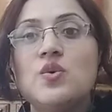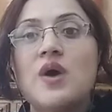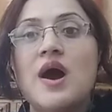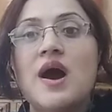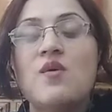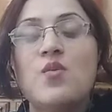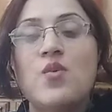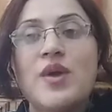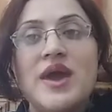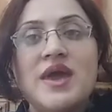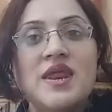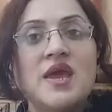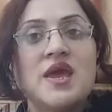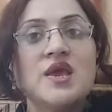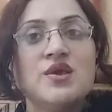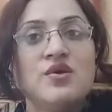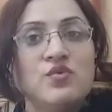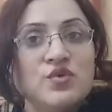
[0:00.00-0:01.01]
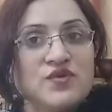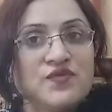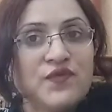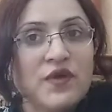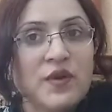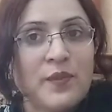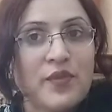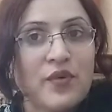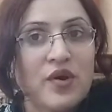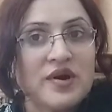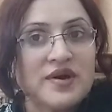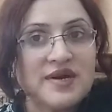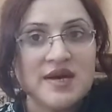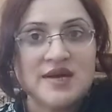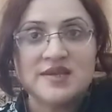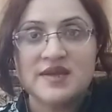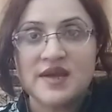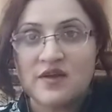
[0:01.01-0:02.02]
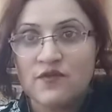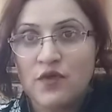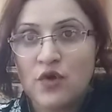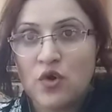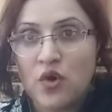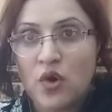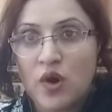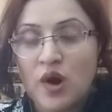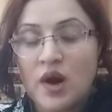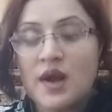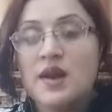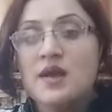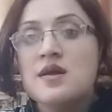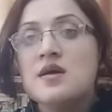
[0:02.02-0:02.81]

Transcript: a very useful product that we call